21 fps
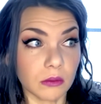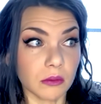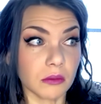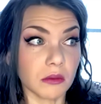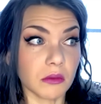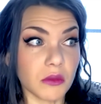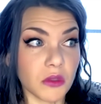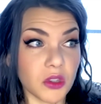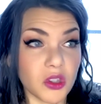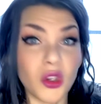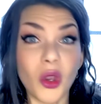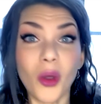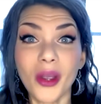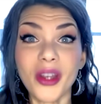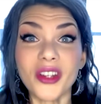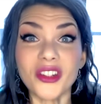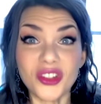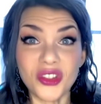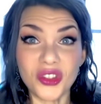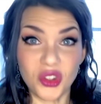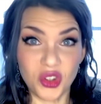So I
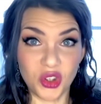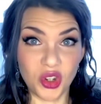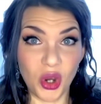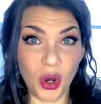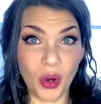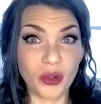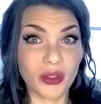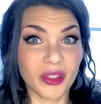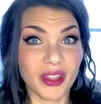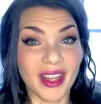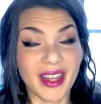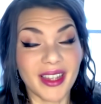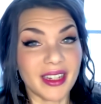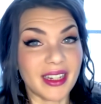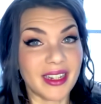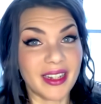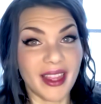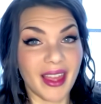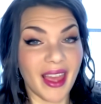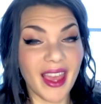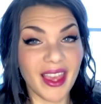just joked that
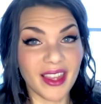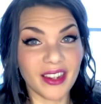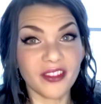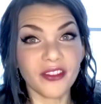it ate